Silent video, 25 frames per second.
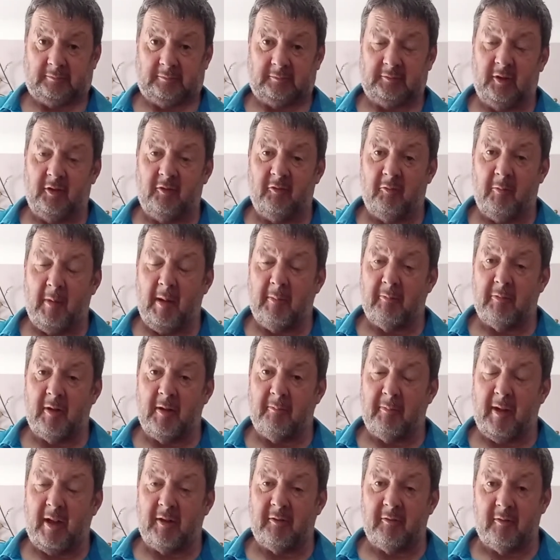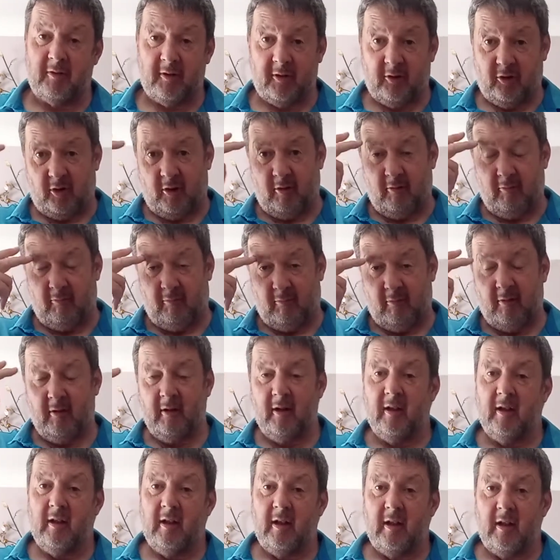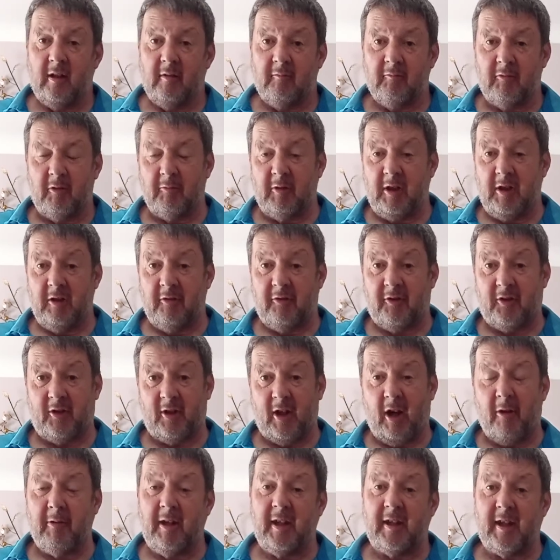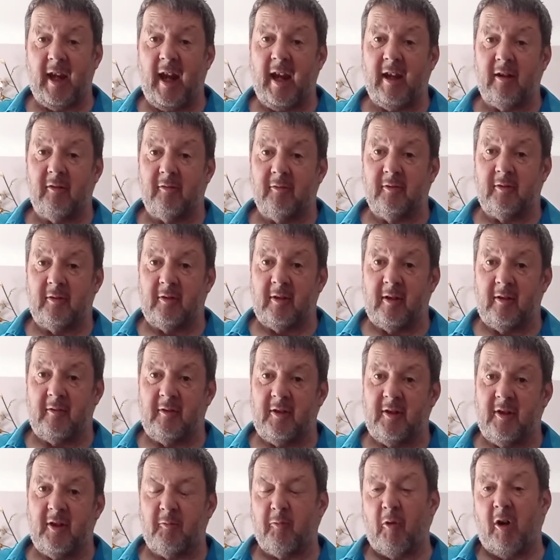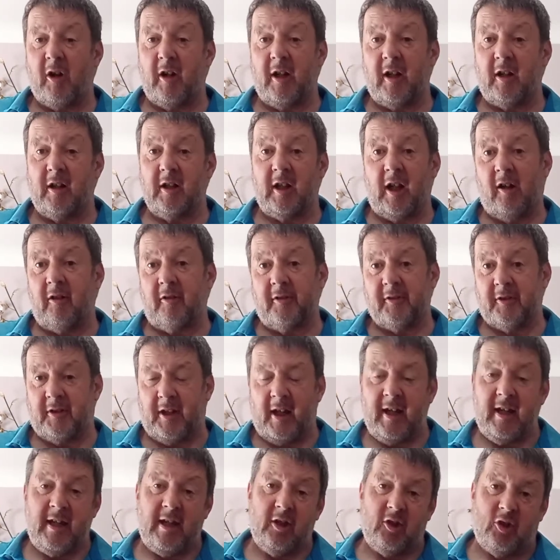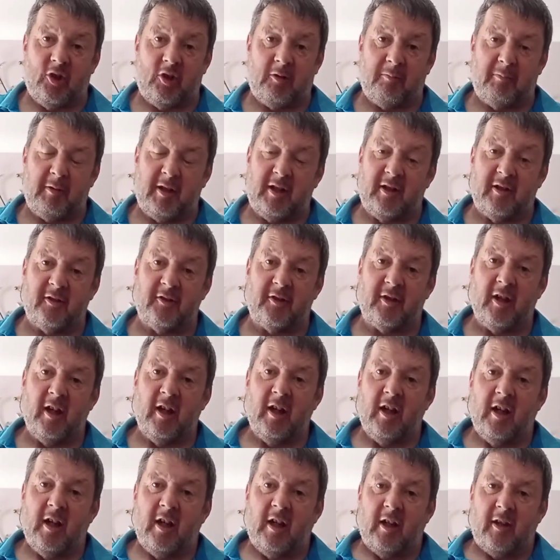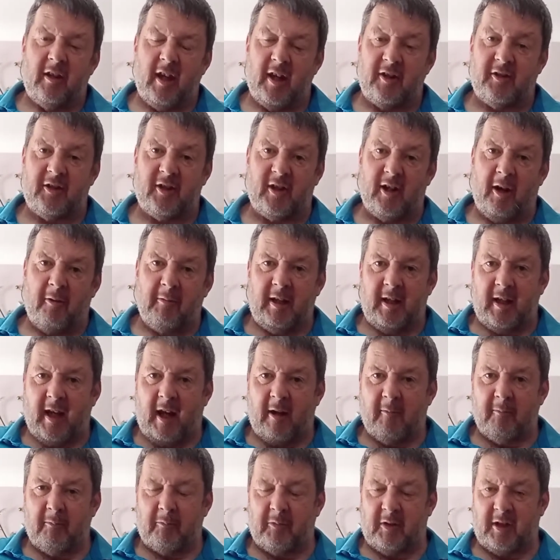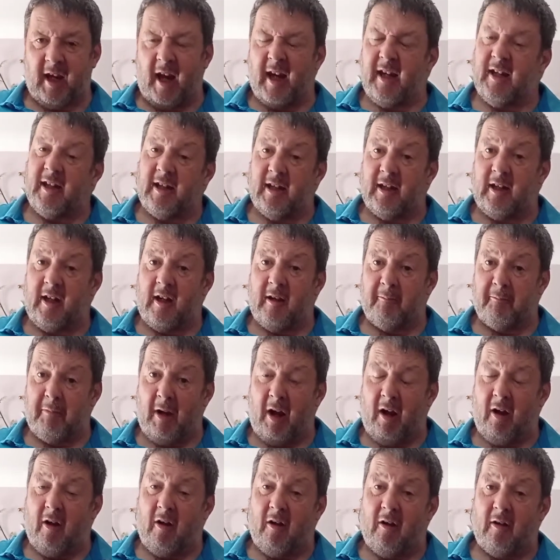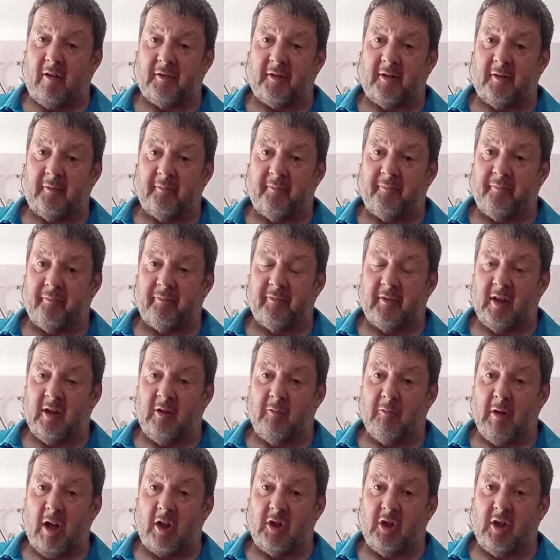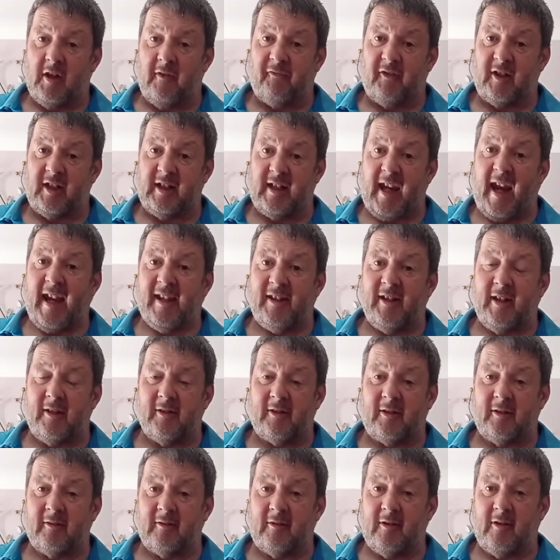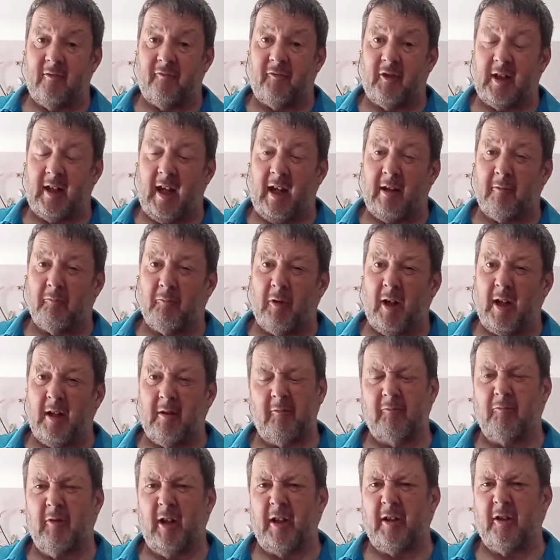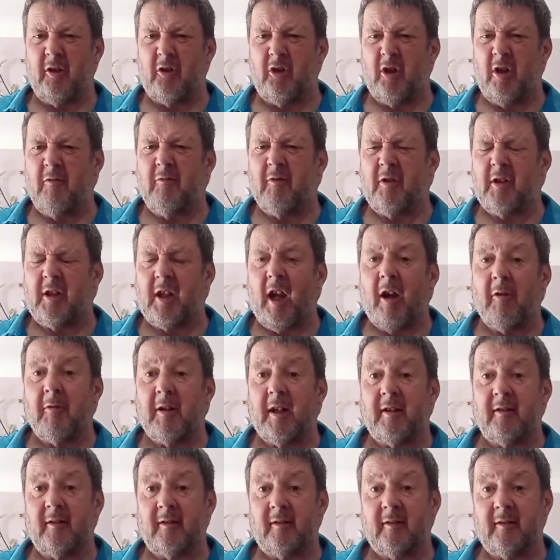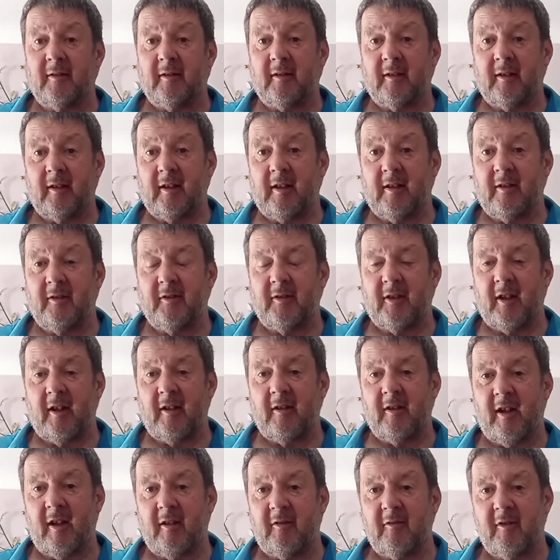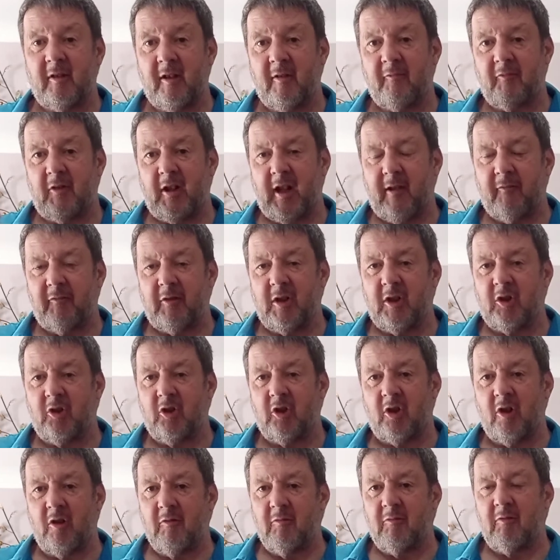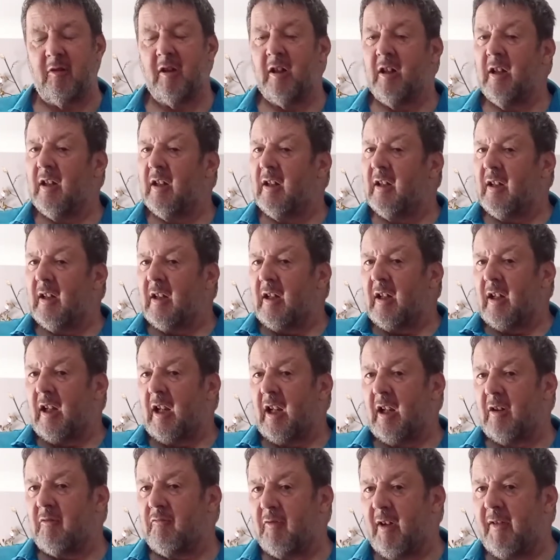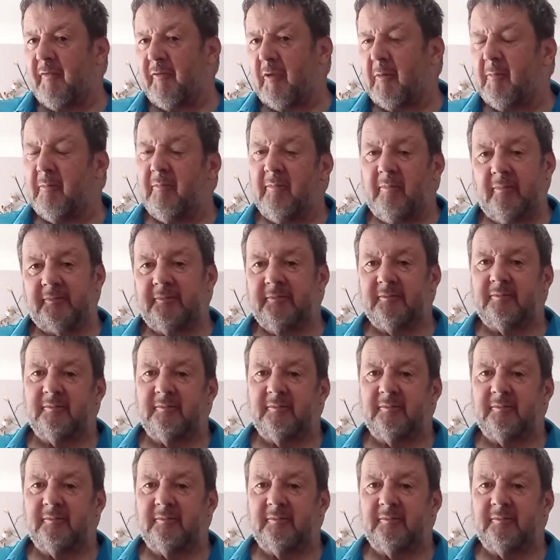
You can remember it better in the tune. But when you slow it down, and this is why I can't teach, because they're slowing down, taking it apart, you actually forget it. You forget where the tune's going, and every tune and rhythm,